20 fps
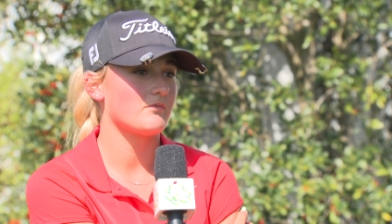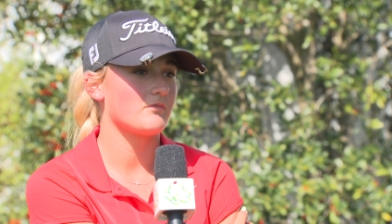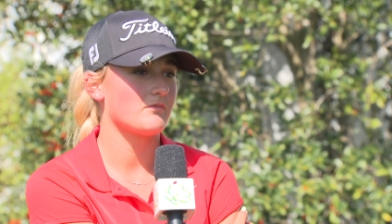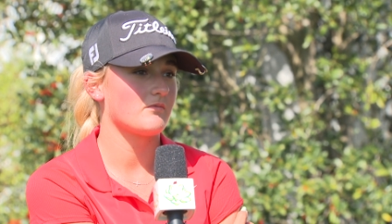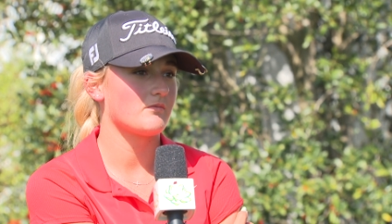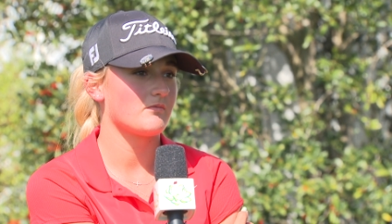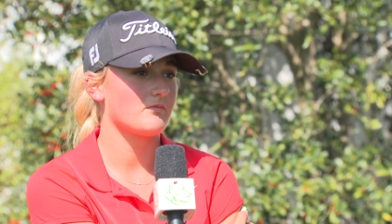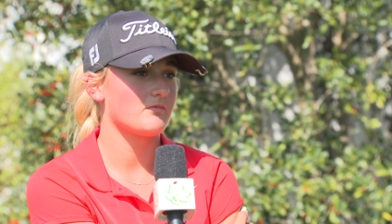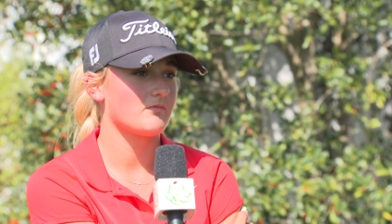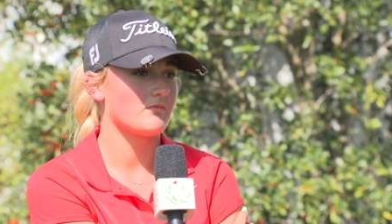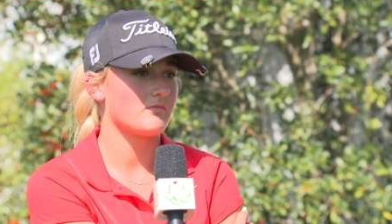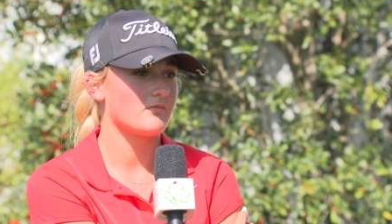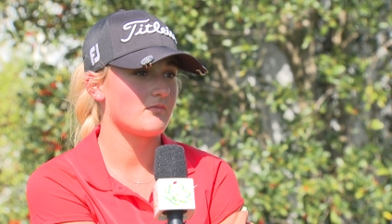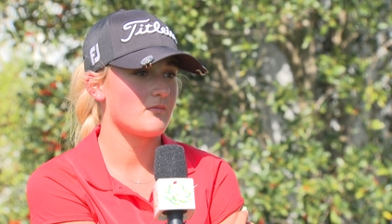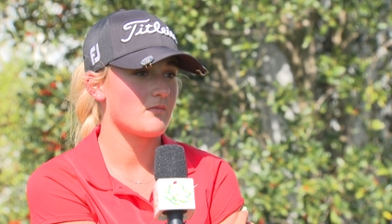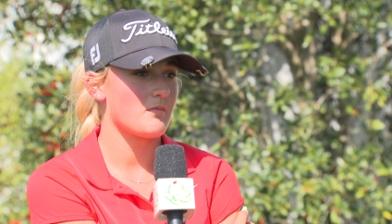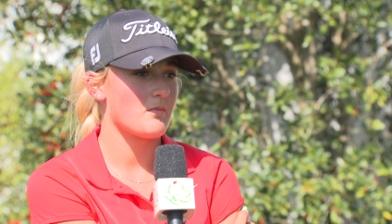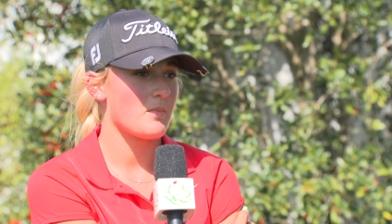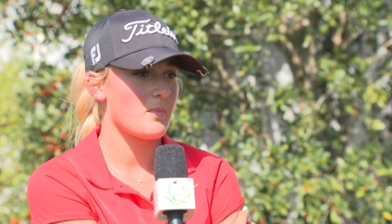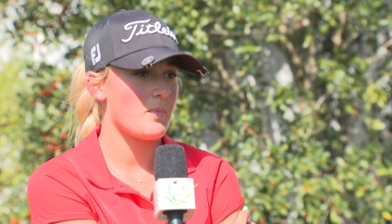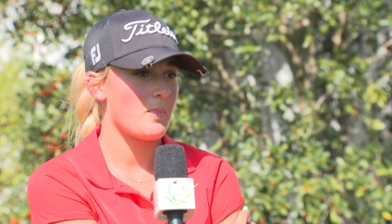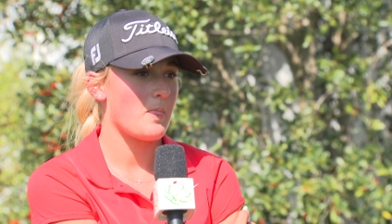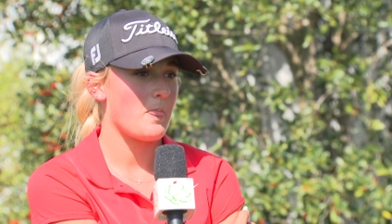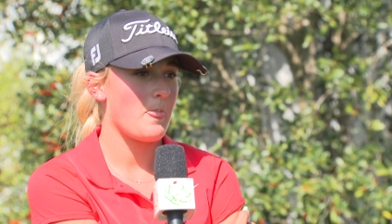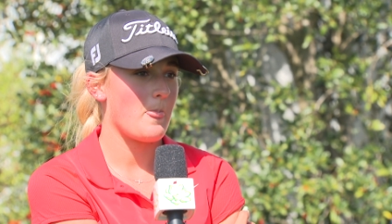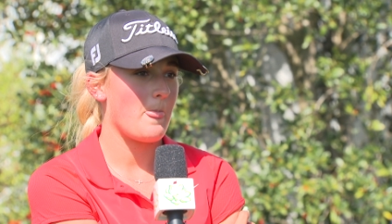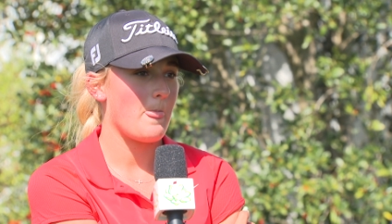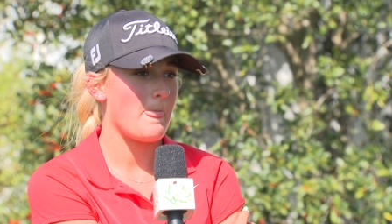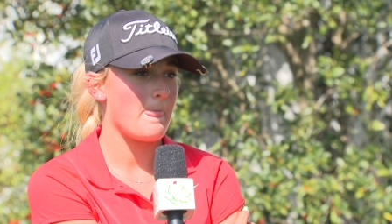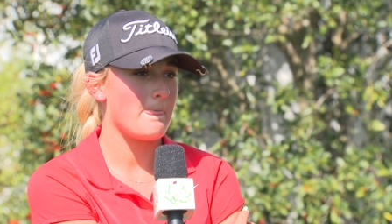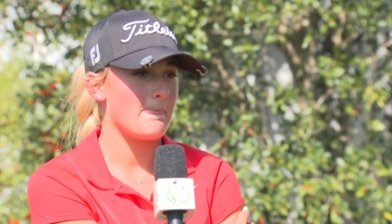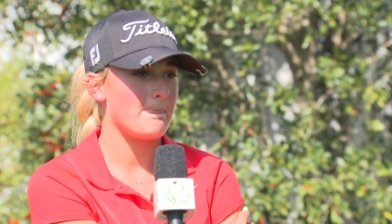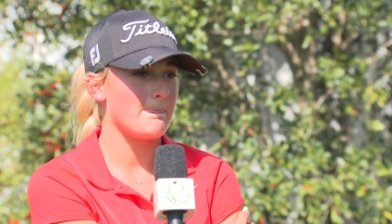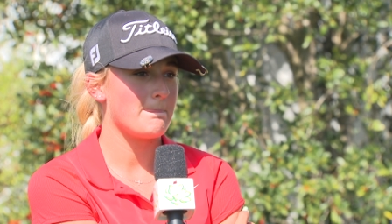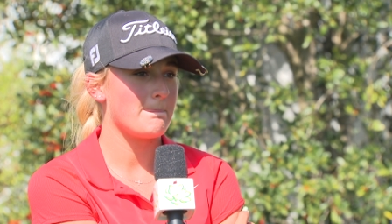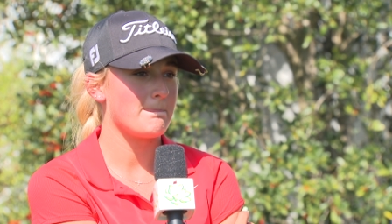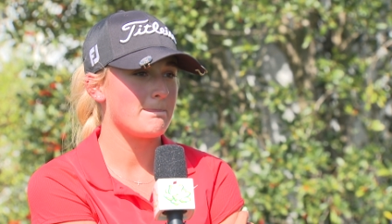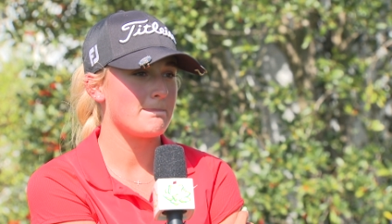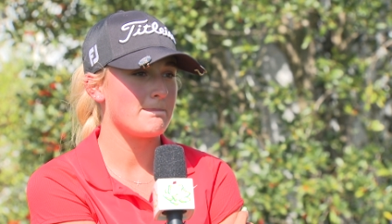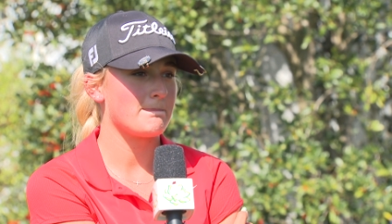Your favorite shot or favorite hole uh,
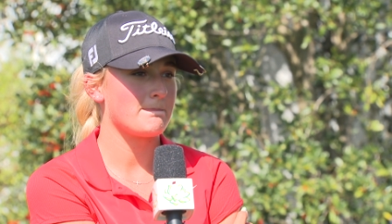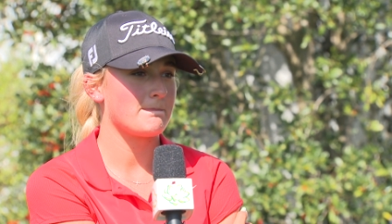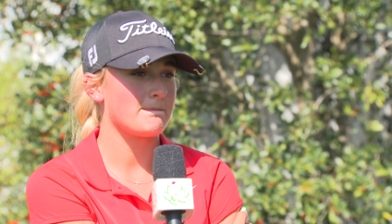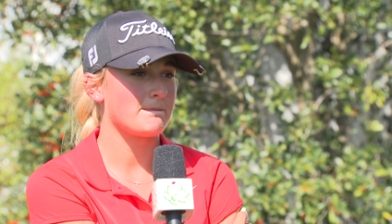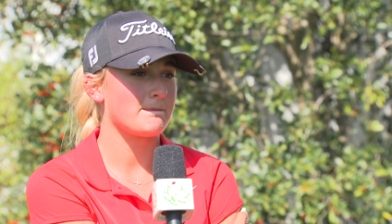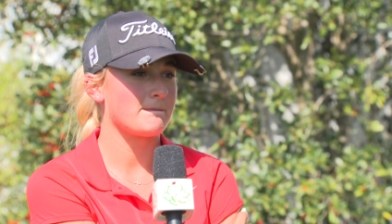from today?